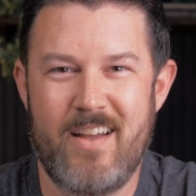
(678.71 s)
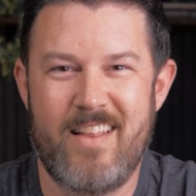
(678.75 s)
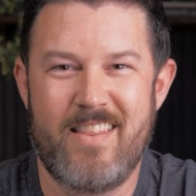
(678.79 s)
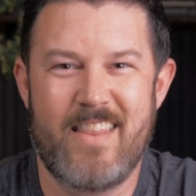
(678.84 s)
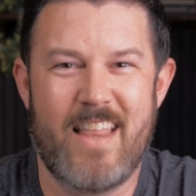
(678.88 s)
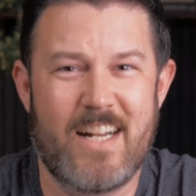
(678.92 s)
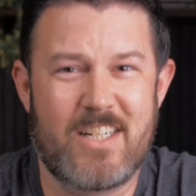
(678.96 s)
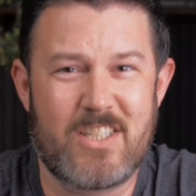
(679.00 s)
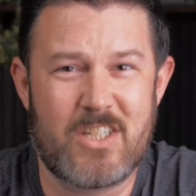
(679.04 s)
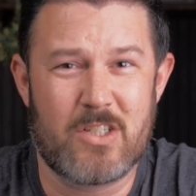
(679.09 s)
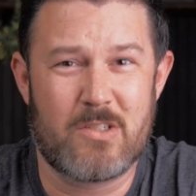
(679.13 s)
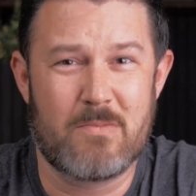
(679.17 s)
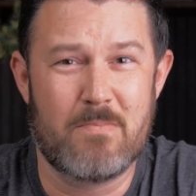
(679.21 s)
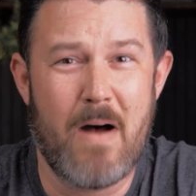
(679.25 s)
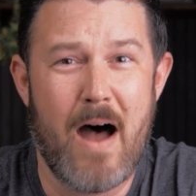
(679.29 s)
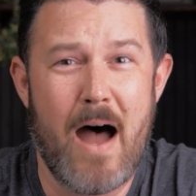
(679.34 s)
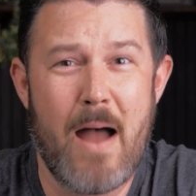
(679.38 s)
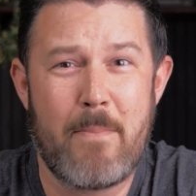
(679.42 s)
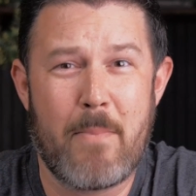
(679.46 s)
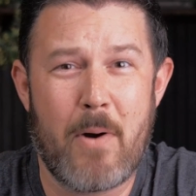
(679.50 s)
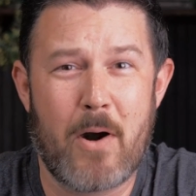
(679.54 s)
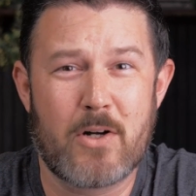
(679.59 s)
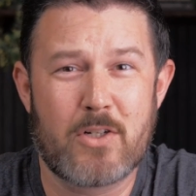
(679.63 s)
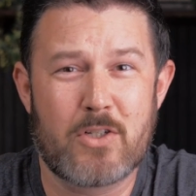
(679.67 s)
That's just my
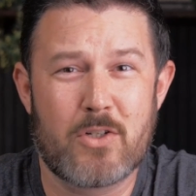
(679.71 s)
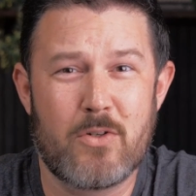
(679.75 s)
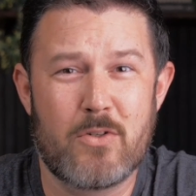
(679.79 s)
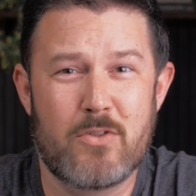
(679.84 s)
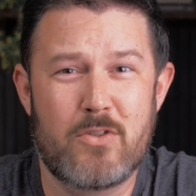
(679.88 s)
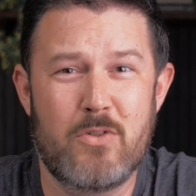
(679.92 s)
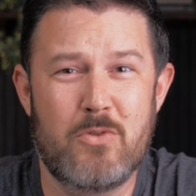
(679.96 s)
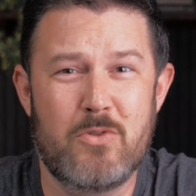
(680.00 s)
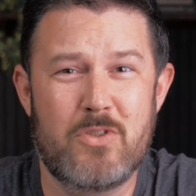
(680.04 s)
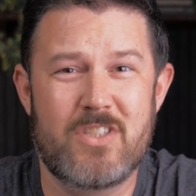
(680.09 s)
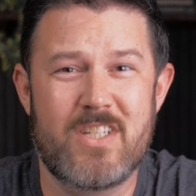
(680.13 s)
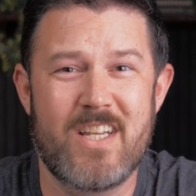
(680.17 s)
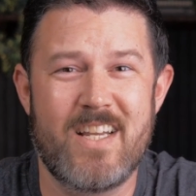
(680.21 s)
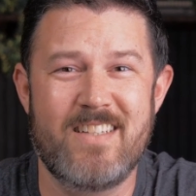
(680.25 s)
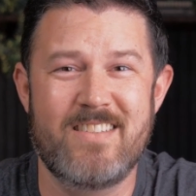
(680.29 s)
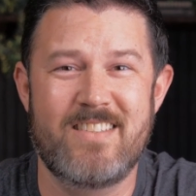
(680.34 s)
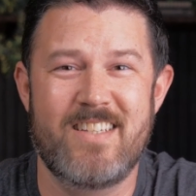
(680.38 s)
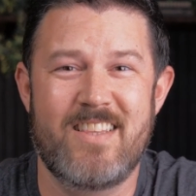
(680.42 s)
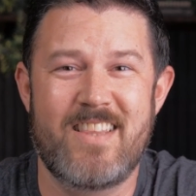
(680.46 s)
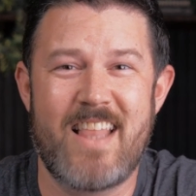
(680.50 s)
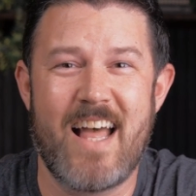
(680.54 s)
personal 2 cents.